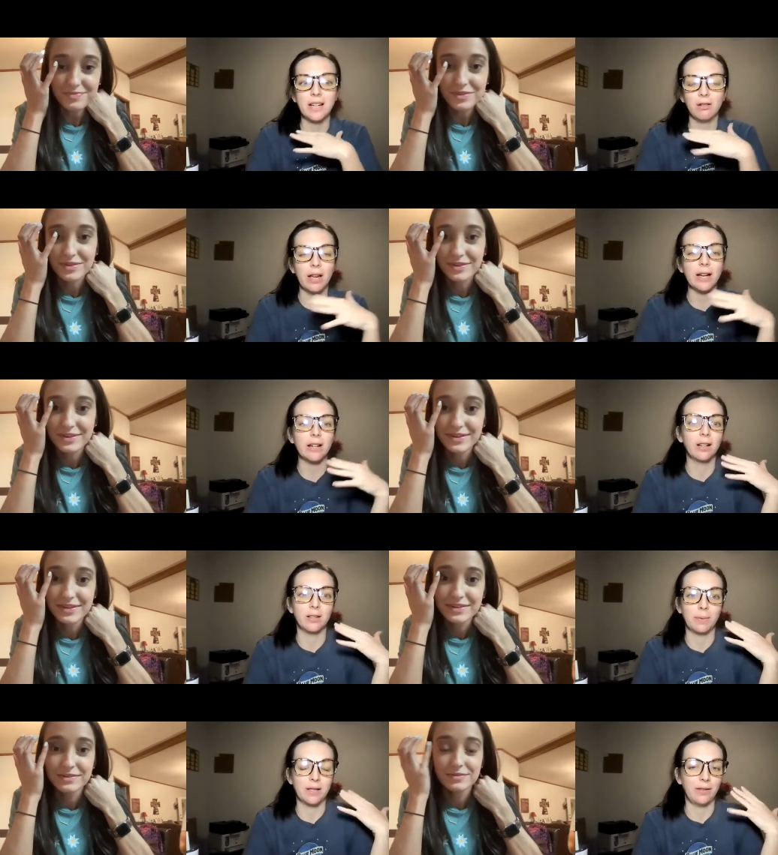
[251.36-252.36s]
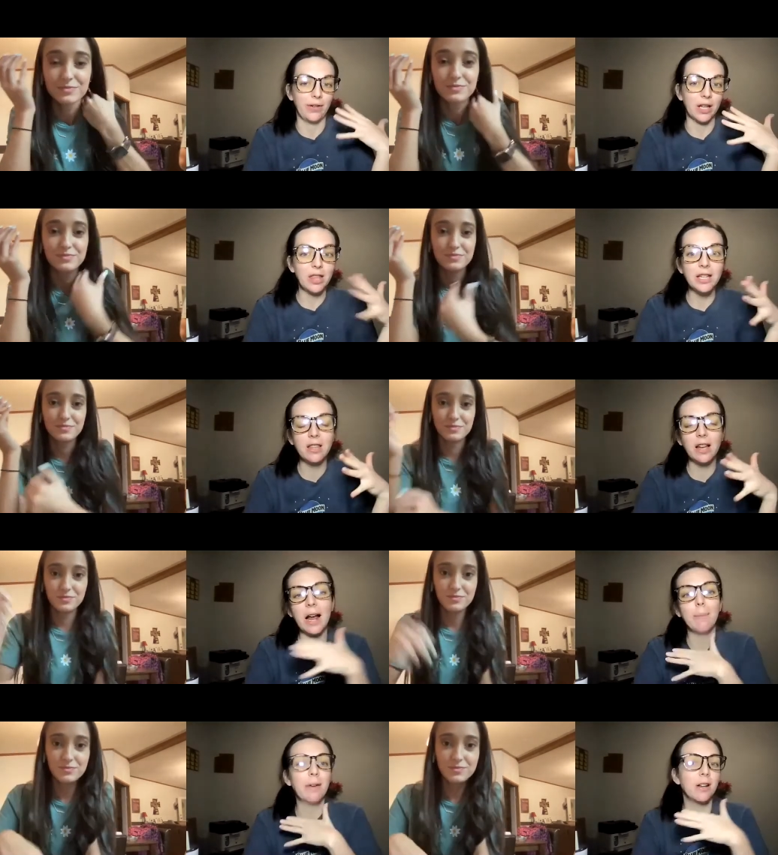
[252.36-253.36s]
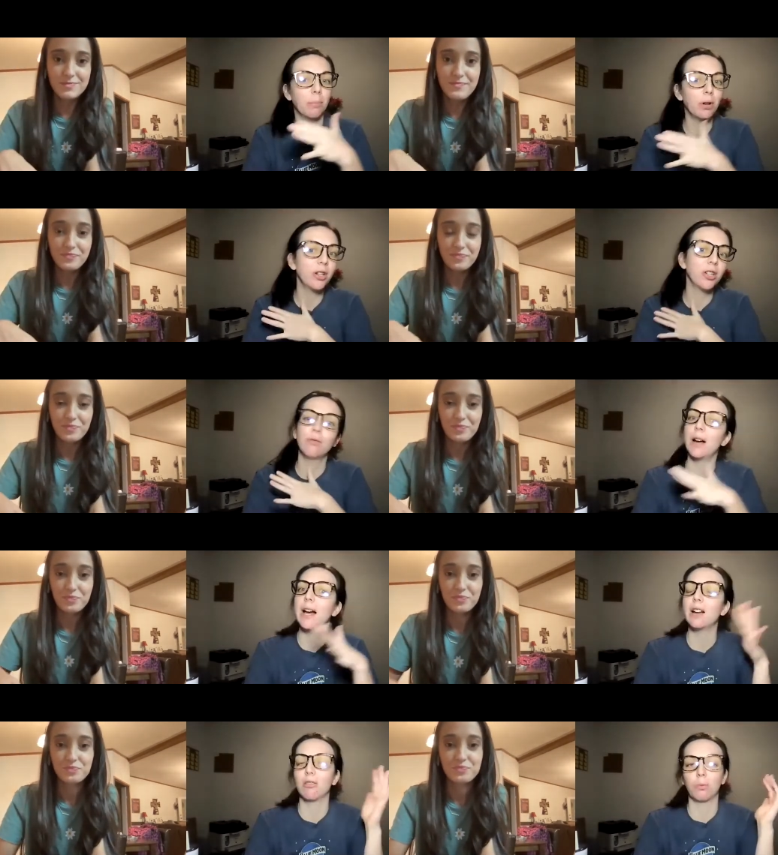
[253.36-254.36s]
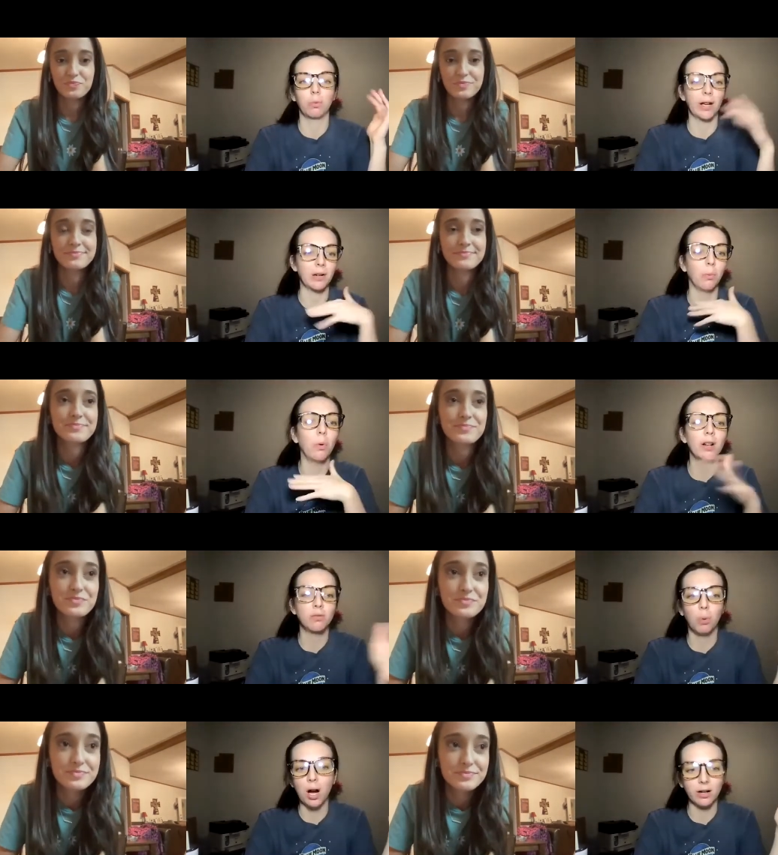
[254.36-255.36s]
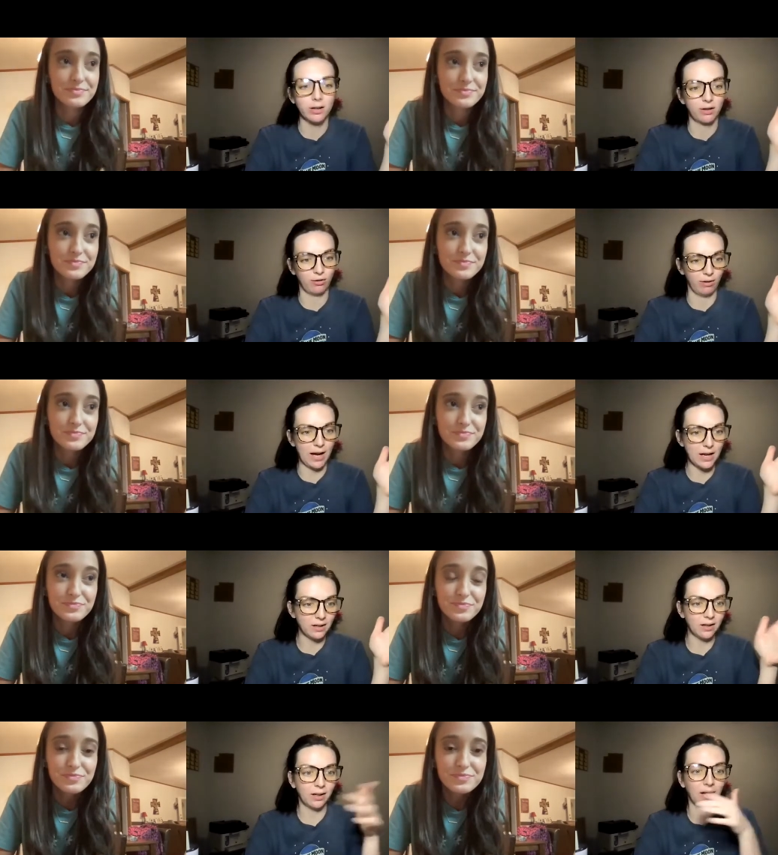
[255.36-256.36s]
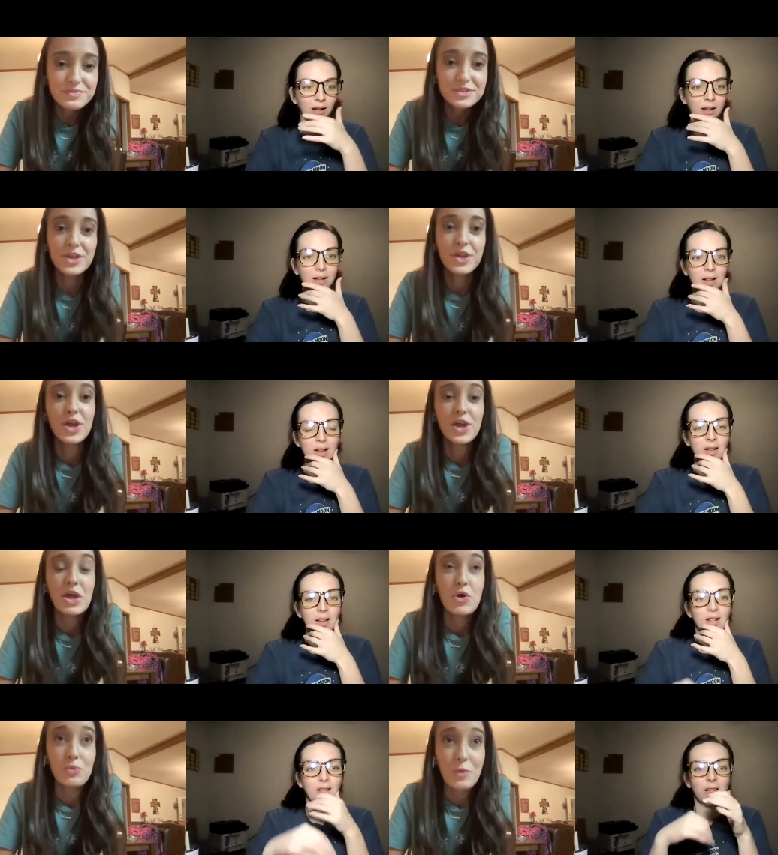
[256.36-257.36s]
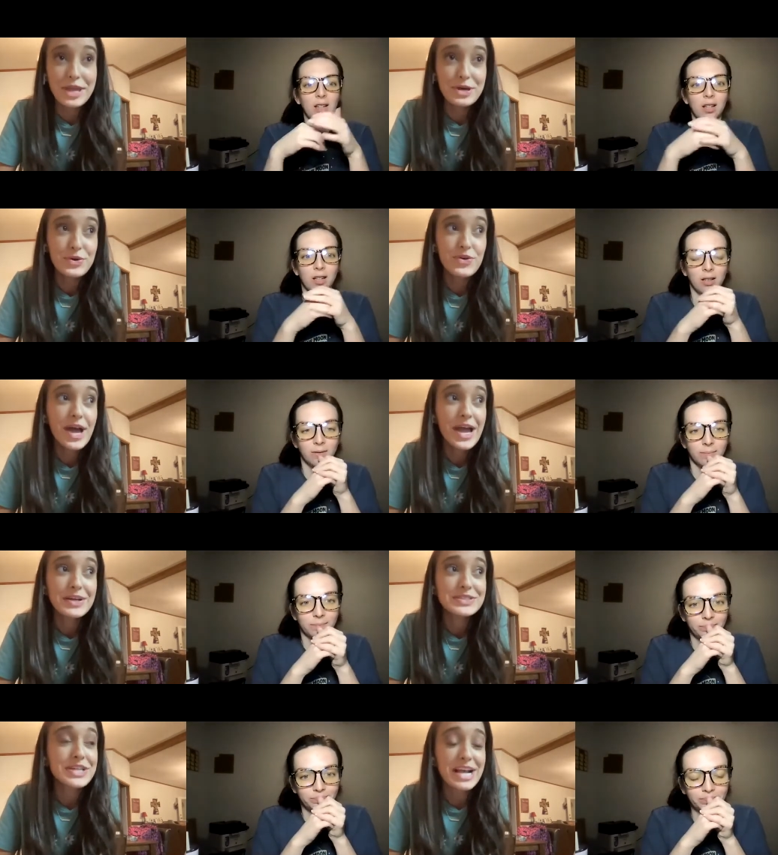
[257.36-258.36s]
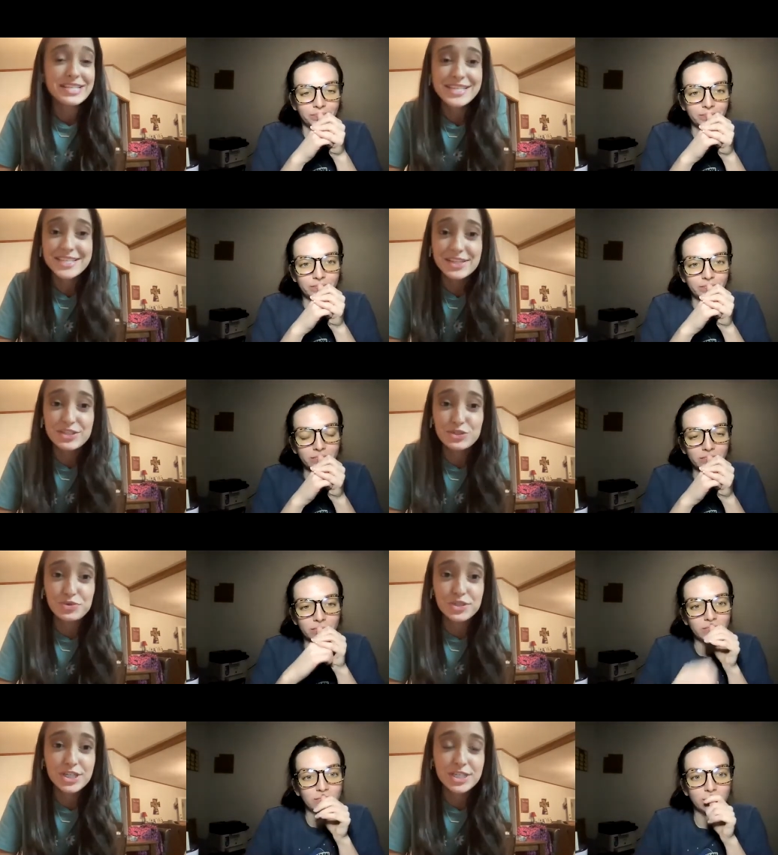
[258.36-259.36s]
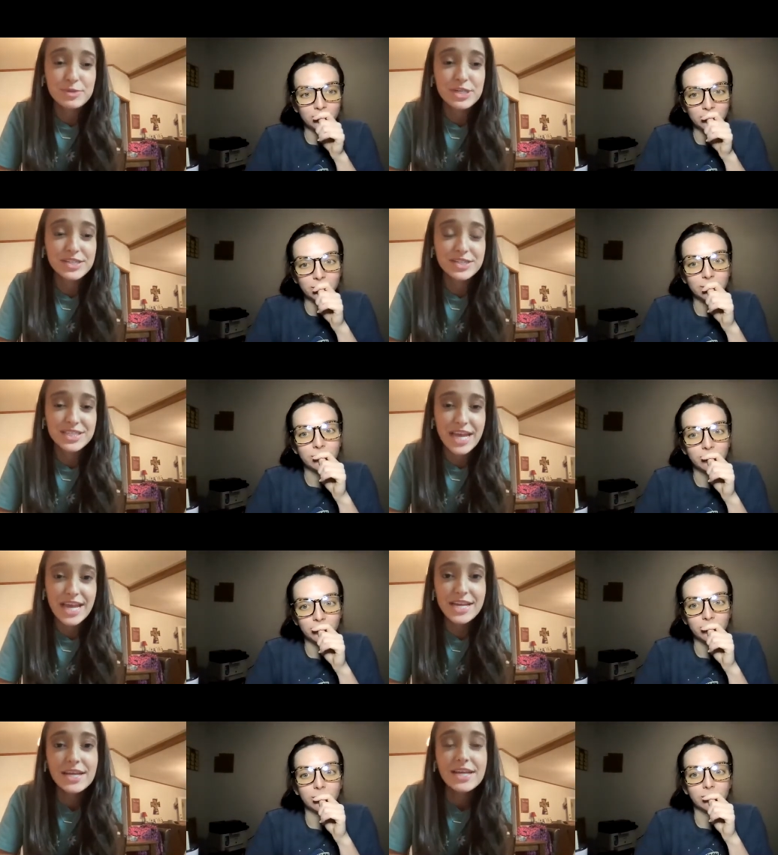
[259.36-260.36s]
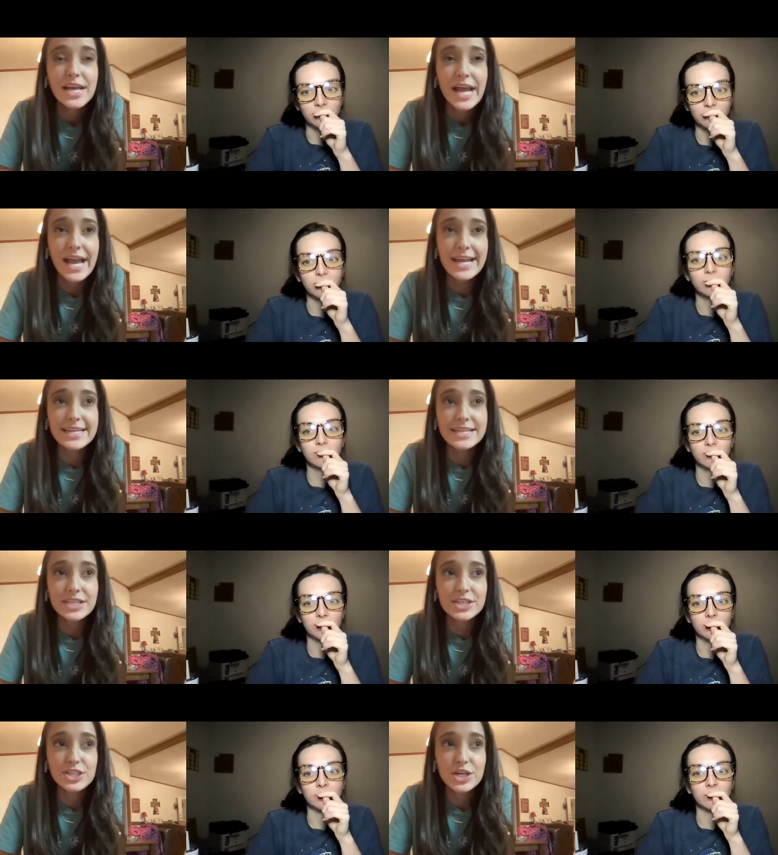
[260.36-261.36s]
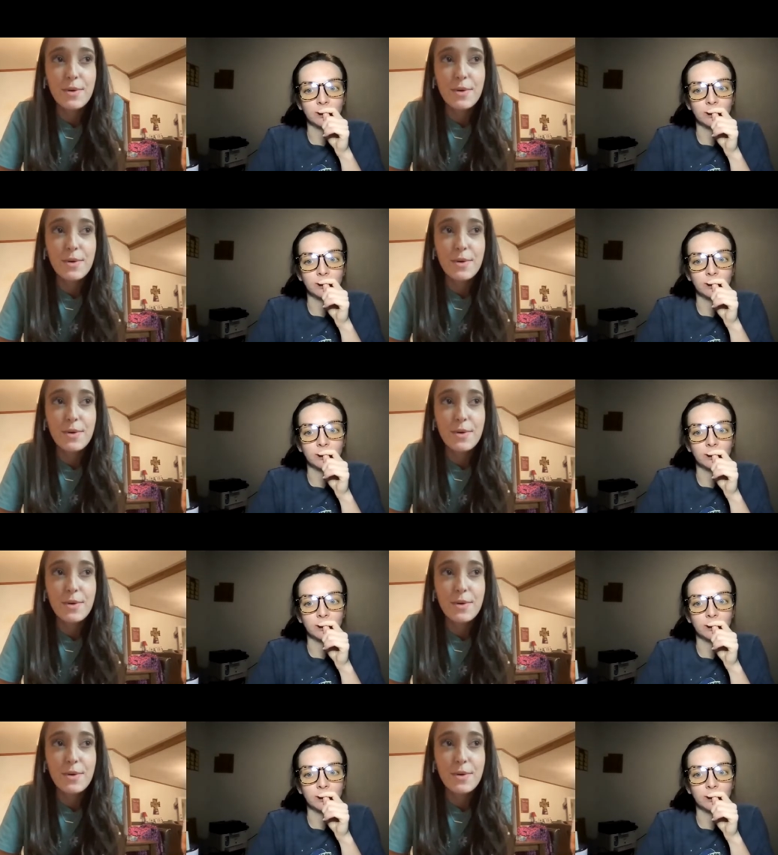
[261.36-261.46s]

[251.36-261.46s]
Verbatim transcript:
Speaker 1: there like a specific thing that happened, a book you read, or like what? Walk us through that.
Speaker 2: Well, as I said, the school year has been insane. And